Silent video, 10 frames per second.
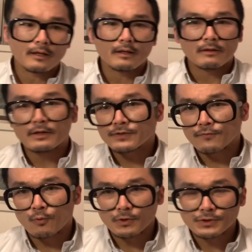This, of
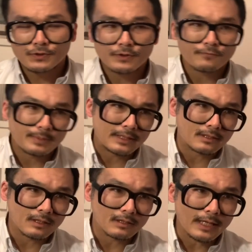course, could have
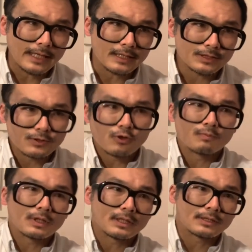been Lady
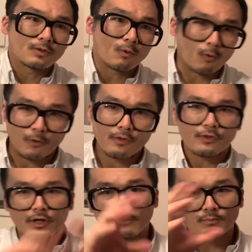Snowblood or the
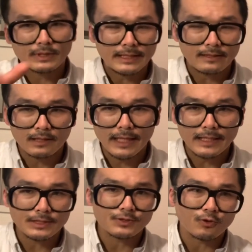complete Lady
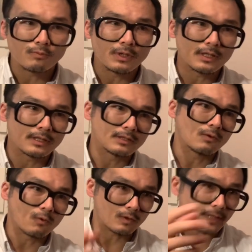Snowblood
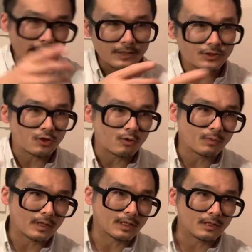or Lady
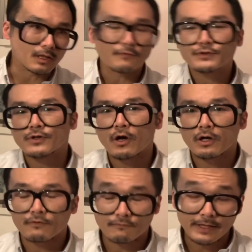Snowblood Love Song
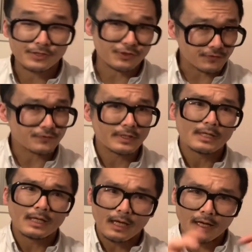of Vengeance.
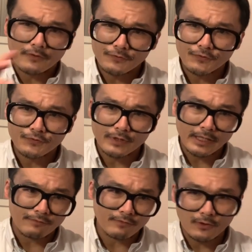This is
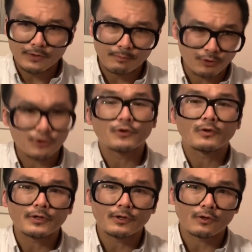a very
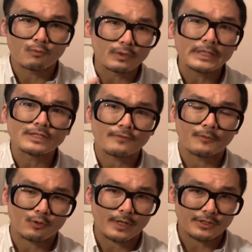peculiar release from the
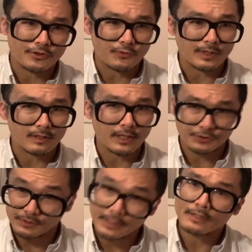Criterion
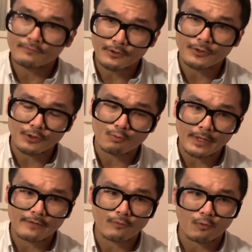Collection in a very good way,
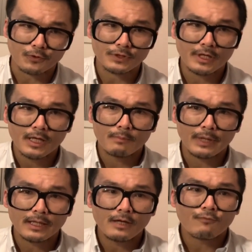of course.
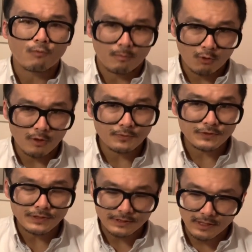But for
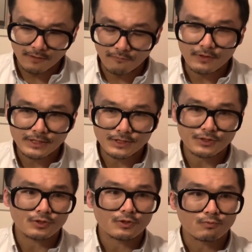purposes of this
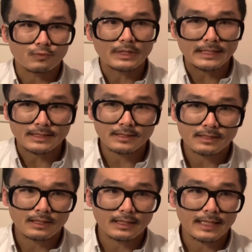release,
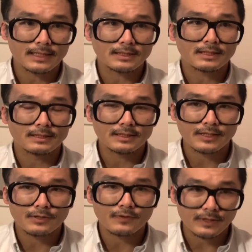let us
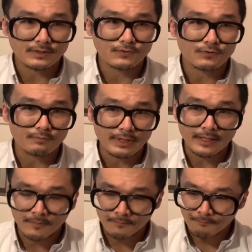consider this to be
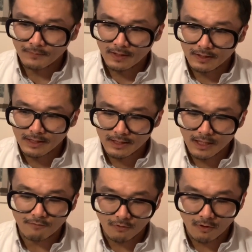the
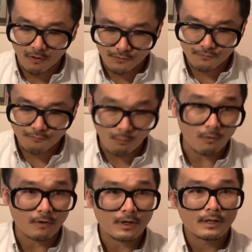cover art
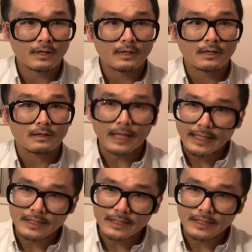for Lady